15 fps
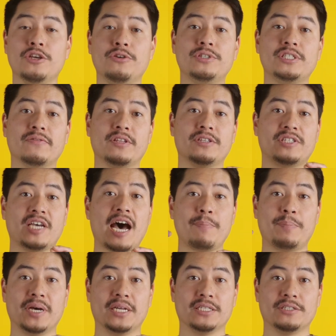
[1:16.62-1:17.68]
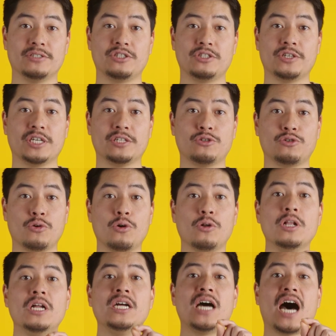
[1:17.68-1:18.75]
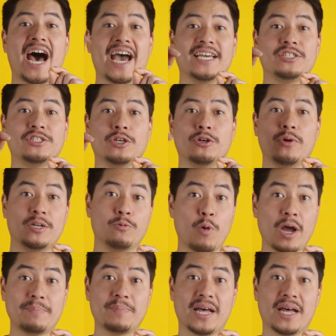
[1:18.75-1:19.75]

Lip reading: use of the top buttons to control ISO and white